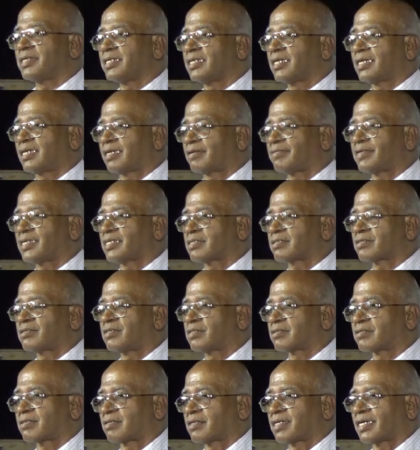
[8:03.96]
be always
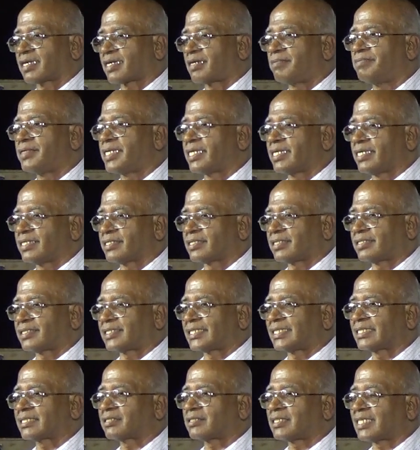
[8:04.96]
go through the committees and
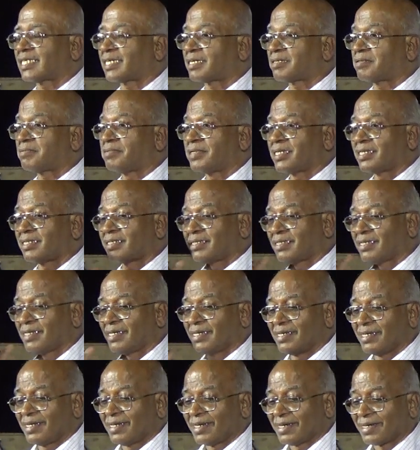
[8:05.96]
also I have been
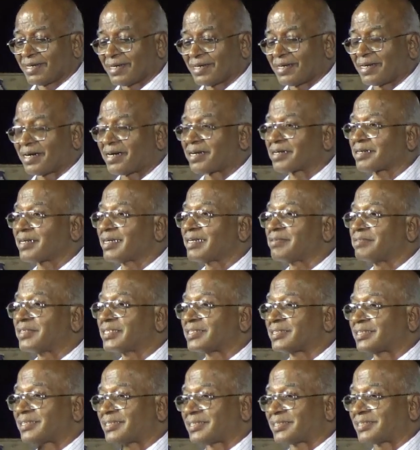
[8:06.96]
arguing
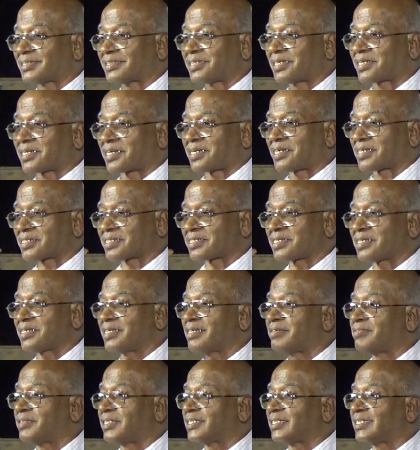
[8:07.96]
with Dr.
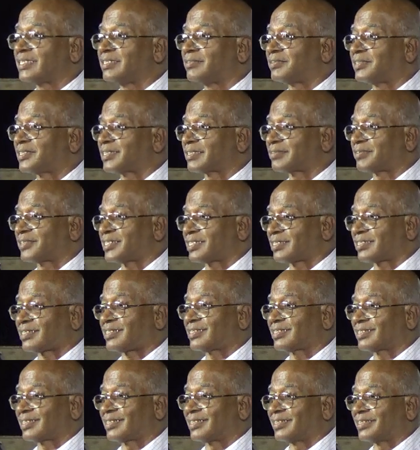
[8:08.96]
Asnain when he was Vice
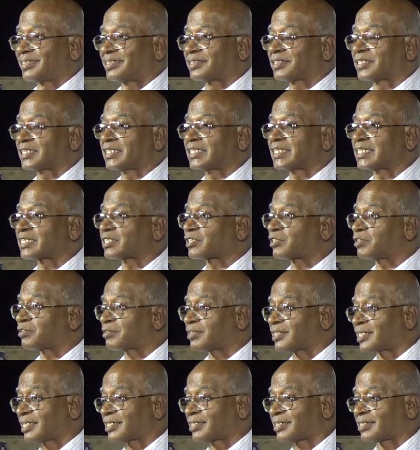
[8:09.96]
Chancellor. See, that's
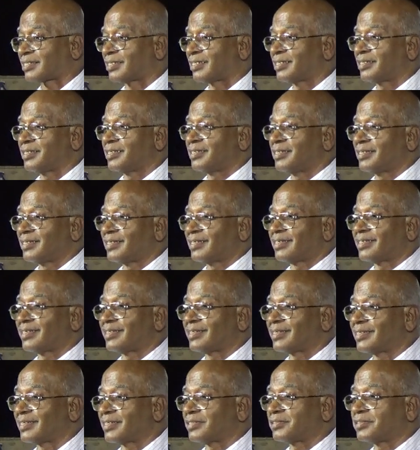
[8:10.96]
how that,
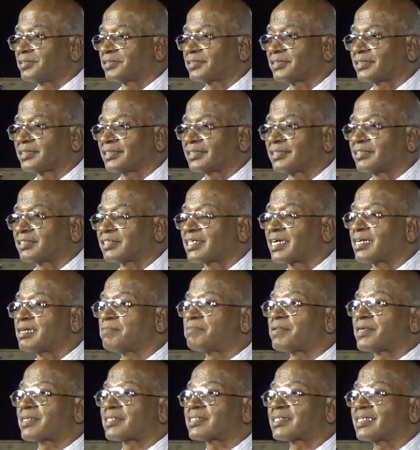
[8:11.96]
you know, see,
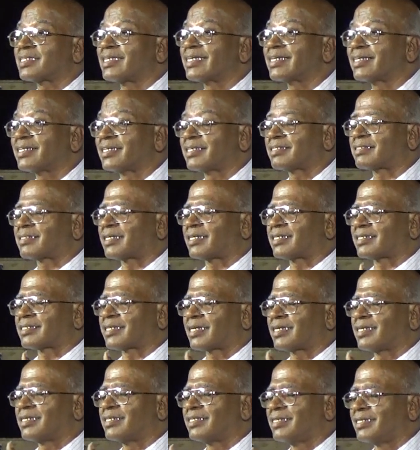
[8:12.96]
10%
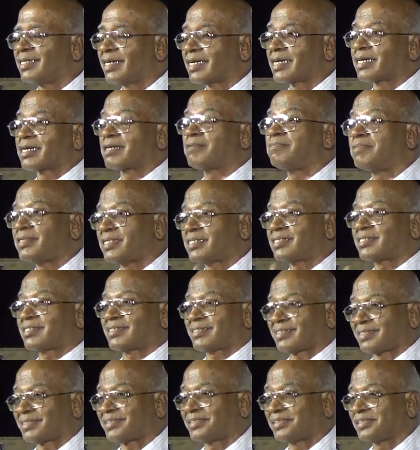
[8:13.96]
10
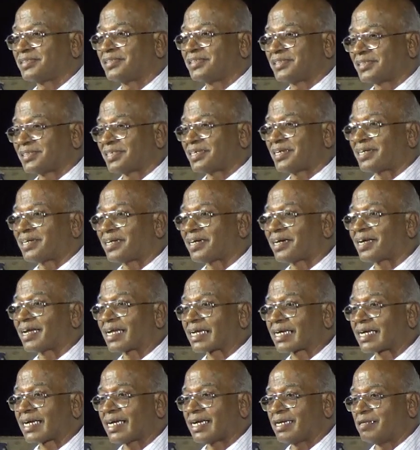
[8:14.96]
increments and
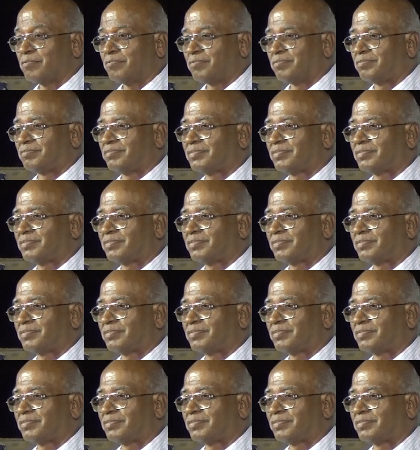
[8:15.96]
all came.